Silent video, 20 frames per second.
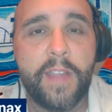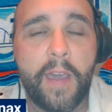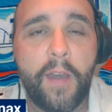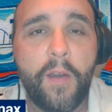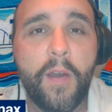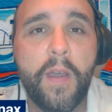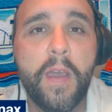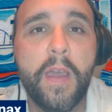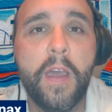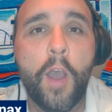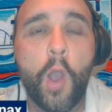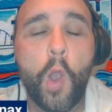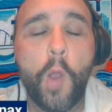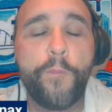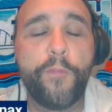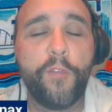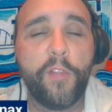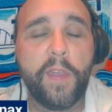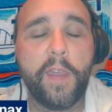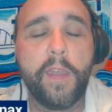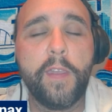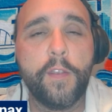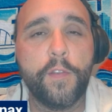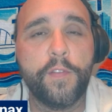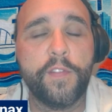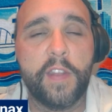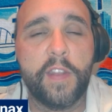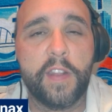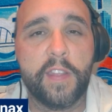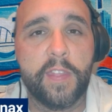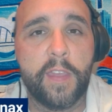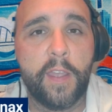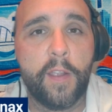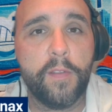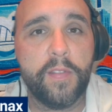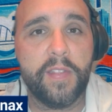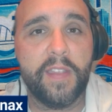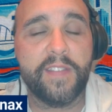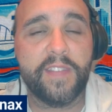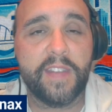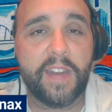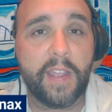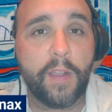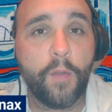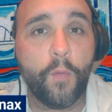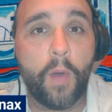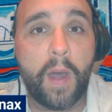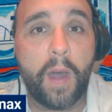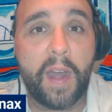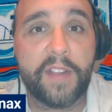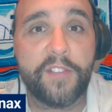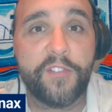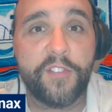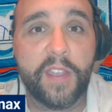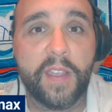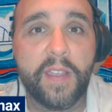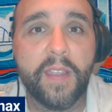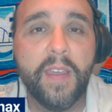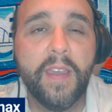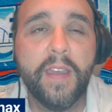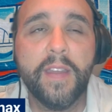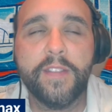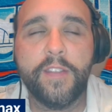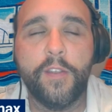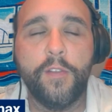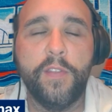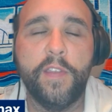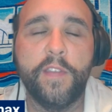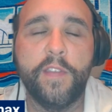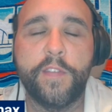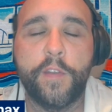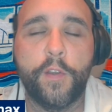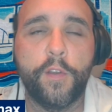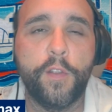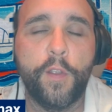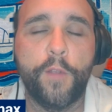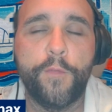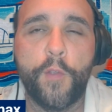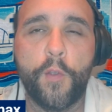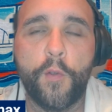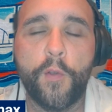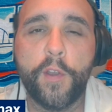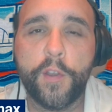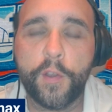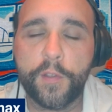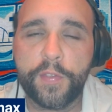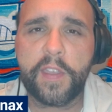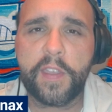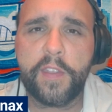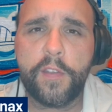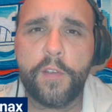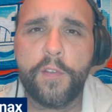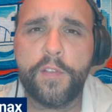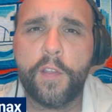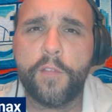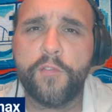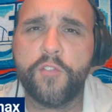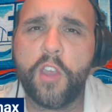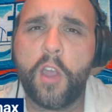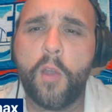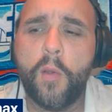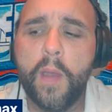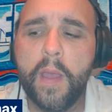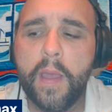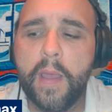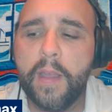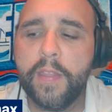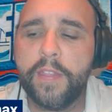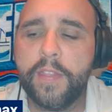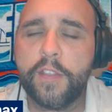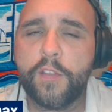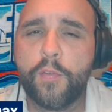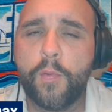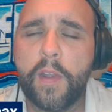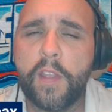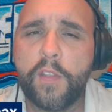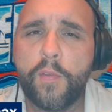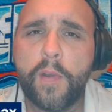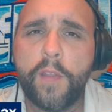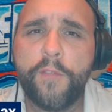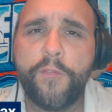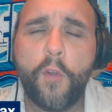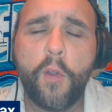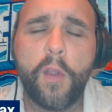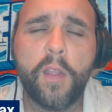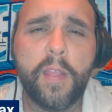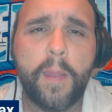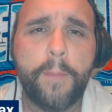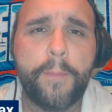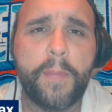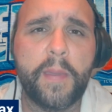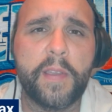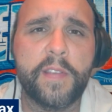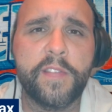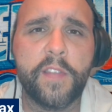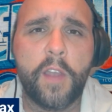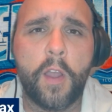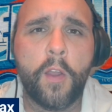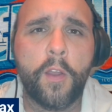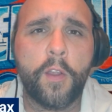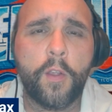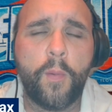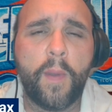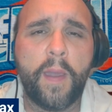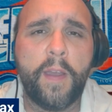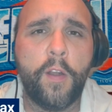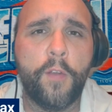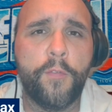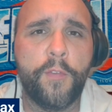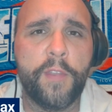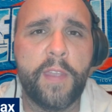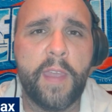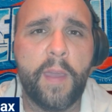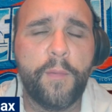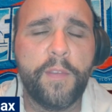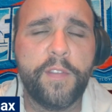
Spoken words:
Now, hopefully, you're sitting there listening, watching, dear listener, dear viewer, and you're to yourself, Joe, the 2024 Olympics aren't quite over yet.